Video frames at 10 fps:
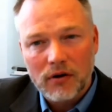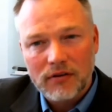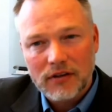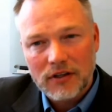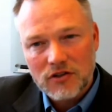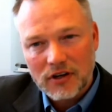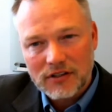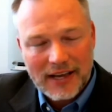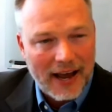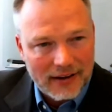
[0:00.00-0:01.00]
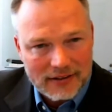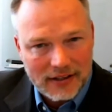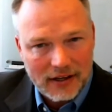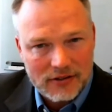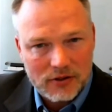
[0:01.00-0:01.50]
than just
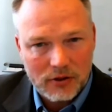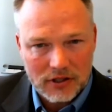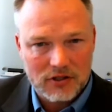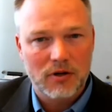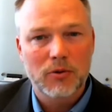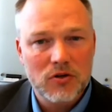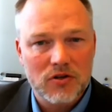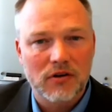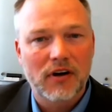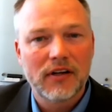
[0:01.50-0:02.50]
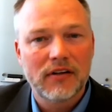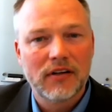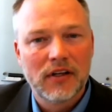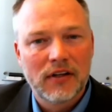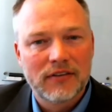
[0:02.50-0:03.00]
access or distribution, right?
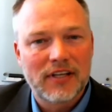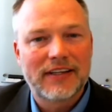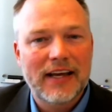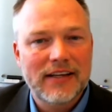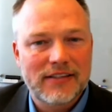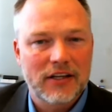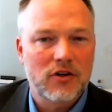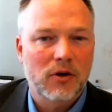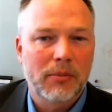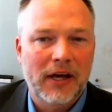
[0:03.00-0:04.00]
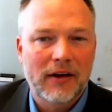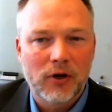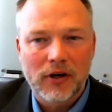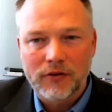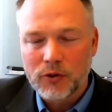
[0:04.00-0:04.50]
Today's digital behavioral
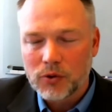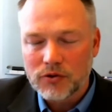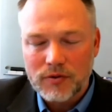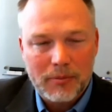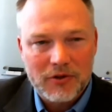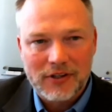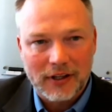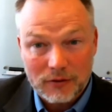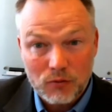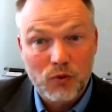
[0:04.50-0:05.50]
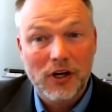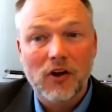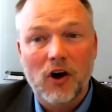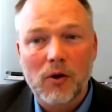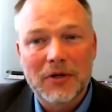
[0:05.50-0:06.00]
health tools represent like real
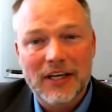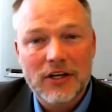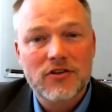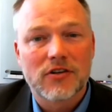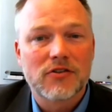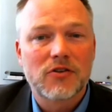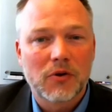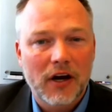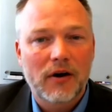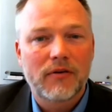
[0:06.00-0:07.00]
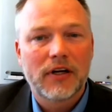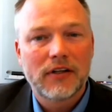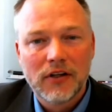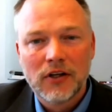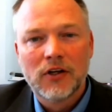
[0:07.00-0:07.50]
augmentations to care, right?
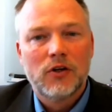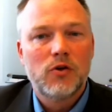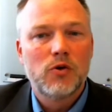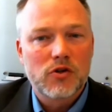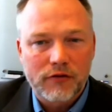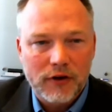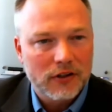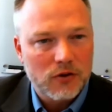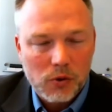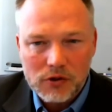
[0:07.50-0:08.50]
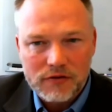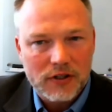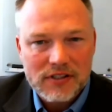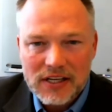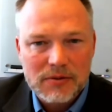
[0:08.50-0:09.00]
User-friendly tools for
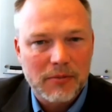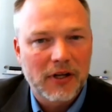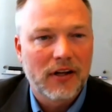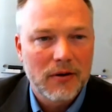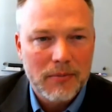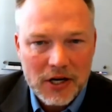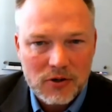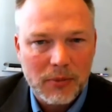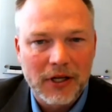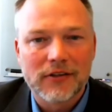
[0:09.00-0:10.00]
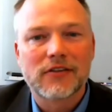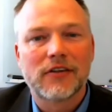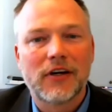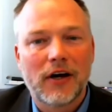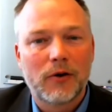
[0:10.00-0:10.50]
assessment and measurement,
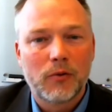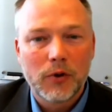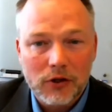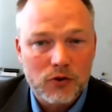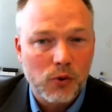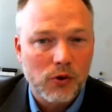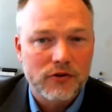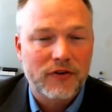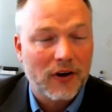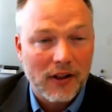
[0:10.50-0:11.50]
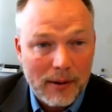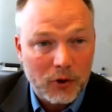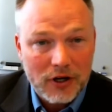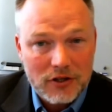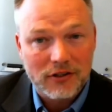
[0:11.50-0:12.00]
real tools for
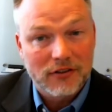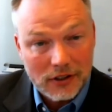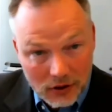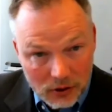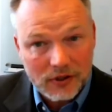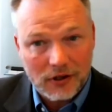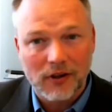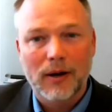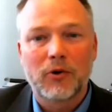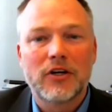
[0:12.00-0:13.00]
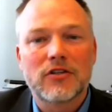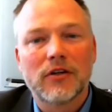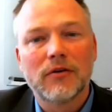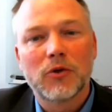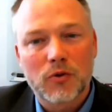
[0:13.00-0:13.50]
collaboration, including
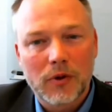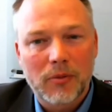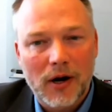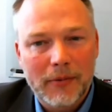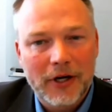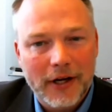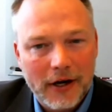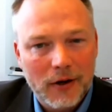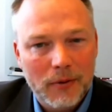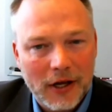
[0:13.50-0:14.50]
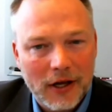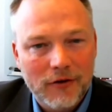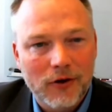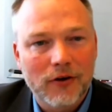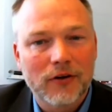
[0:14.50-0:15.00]
collaboration between primary care and
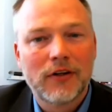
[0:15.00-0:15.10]
behavioral.